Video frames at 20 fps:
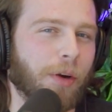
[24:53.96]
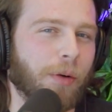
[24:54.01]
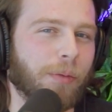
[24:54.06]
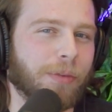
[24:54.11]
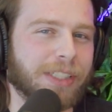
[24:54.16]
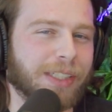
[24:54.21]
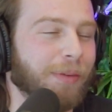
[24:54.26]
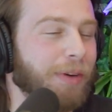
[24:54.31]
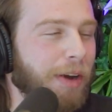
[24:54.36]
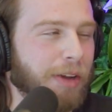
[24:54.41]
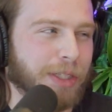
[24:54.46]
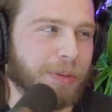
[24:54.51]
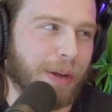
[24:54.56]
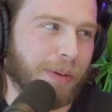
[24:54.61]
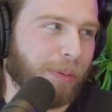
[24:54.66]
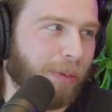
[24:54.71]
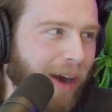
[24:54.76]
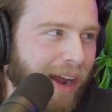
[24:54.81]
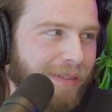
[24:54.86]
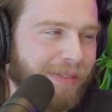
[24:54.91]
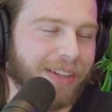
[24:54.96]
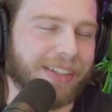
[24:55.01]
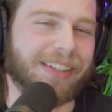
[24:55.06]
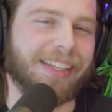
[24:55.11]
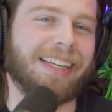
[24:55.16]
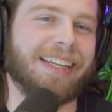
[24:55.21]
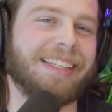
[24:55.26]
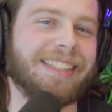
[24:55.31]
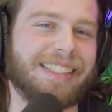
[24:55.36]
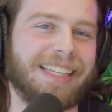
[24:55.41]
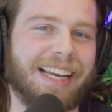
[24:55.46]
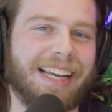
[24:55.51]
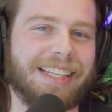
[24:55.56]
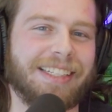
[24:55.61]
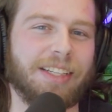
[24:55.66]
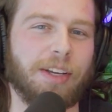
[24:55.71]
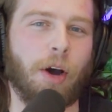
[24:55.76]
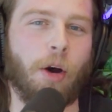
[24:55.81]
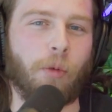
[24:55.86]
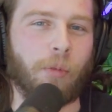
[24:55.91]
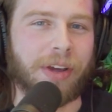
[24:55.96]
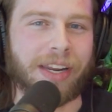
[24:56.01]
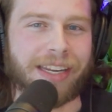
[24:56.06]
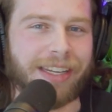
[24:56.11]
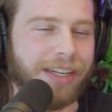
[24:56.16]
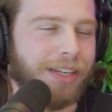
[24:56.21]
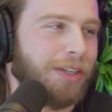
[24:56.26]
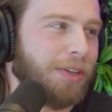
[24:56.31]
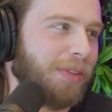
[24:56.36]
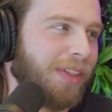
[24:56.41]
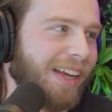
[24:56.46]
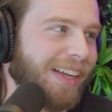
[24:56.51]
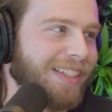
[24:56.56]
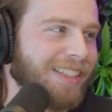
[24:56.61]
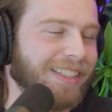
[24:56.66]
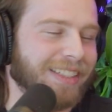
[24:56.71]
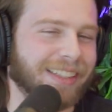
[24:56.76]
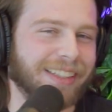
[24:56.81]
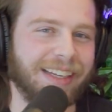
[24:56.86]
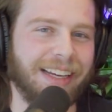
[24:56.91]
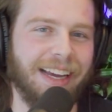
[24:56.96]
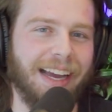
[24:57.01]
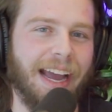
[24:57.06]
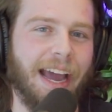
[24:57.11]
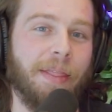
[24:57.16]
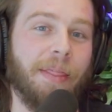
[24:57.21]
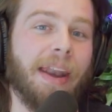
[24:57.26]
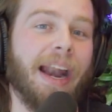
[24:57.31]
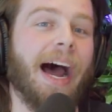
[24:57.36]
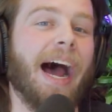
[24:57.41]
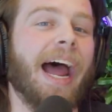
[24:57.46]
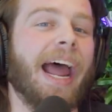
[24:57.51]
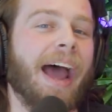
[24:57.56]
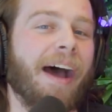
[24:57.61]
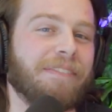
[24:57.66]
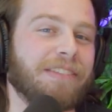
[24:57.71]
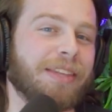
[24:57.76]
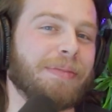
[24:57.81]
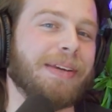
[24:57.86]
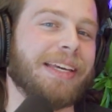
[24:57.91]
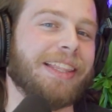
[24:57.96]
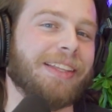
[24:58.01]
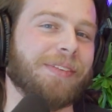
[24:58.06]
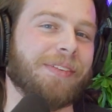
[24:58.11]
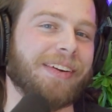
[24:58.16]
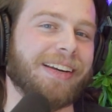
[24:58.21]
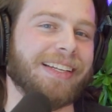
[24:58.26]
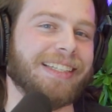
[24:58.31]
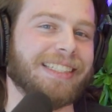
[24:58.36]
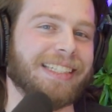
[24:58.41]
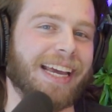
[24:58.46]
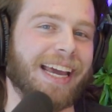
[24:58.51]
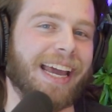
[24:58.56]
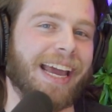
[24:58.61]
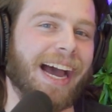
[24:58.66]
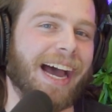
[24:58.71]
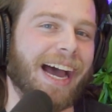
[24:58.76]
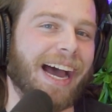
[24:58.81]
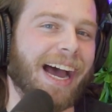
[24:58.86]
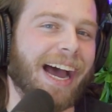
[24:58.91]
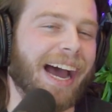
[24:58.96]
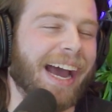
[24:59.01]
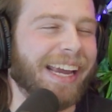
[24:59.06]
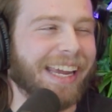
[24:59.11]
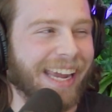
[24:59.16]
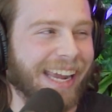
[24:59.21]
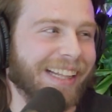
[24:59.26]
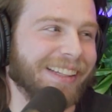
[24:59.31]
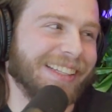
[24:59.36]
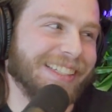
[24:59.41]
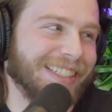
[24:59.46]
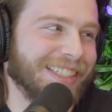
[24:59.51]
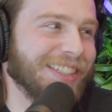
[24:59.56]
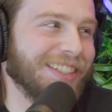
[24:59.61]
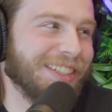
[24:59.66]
someone comes to me privately and says, oh, we need to do this. And then I have to be the one to say, I can't listen